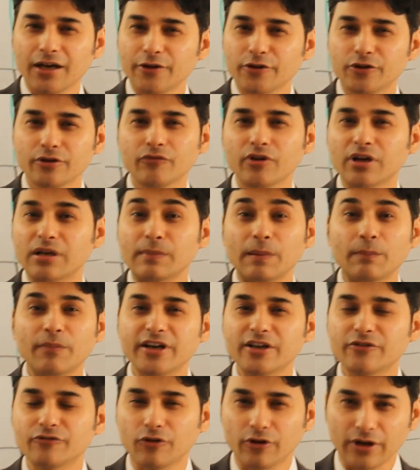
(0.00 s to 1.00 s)
you will
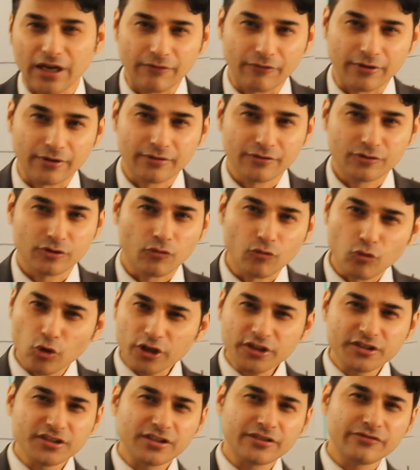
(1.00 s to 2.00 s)
remember it forever. So
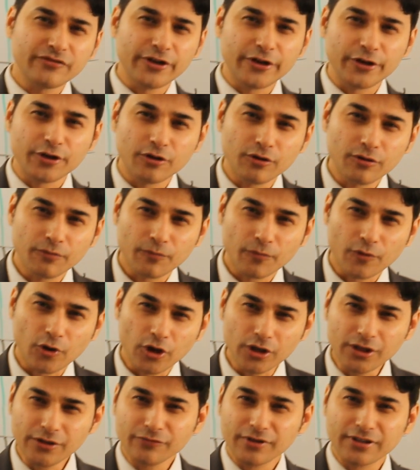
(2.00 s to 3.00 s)
watch this video
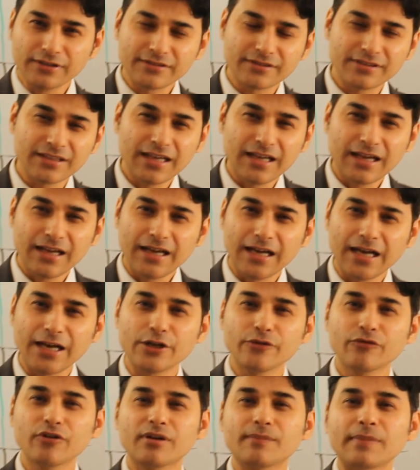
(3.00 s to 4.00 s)
only once
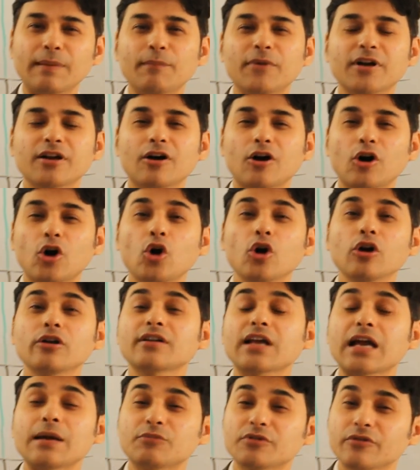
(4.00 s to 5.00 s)
and you will remember all
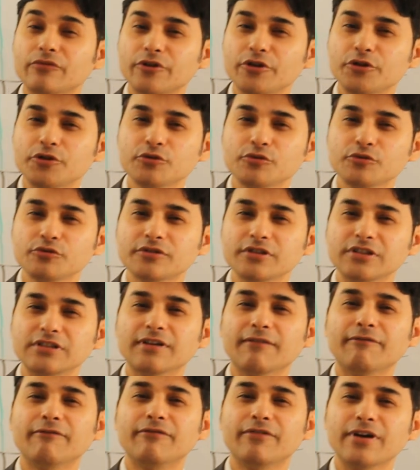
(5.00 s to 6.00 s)
types of tissues in
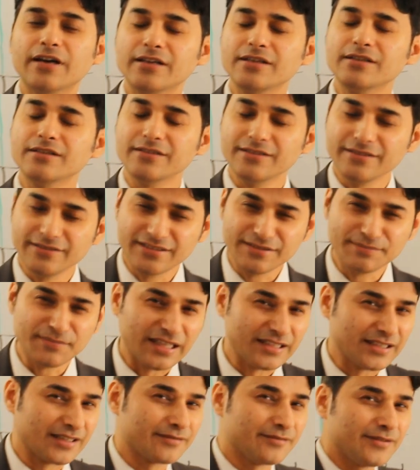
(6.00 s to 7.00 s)
a very easy
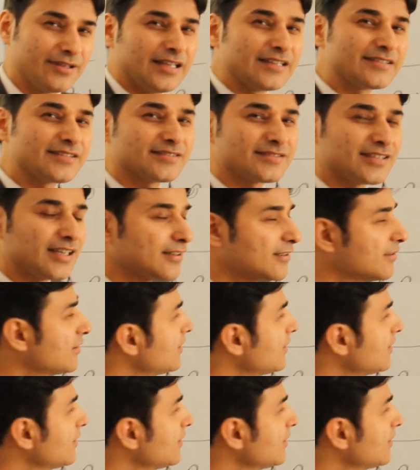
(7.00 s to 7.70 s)
manner. Let's start